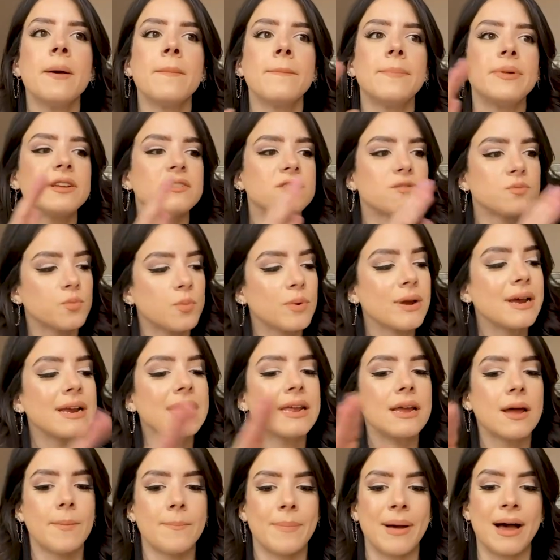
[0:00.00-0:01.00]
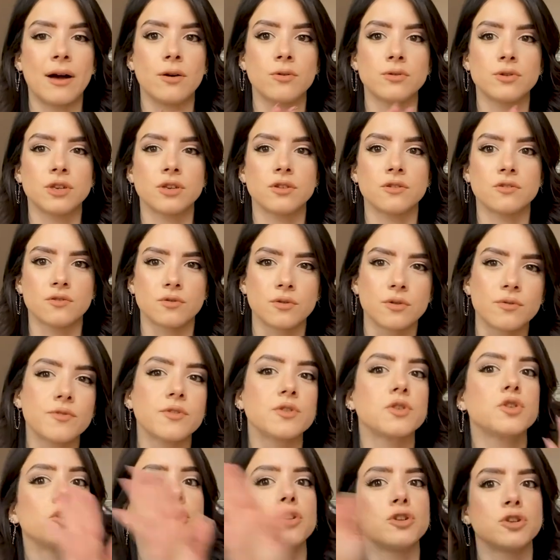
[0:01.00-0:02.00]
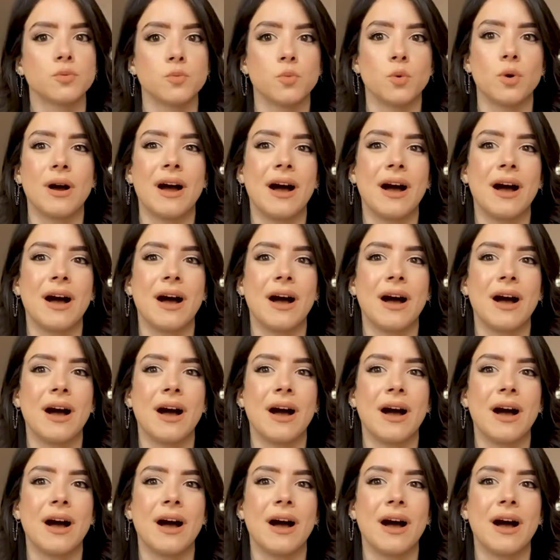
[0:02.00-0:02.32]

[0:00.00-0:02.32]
but it's really about sort of the Trojan War,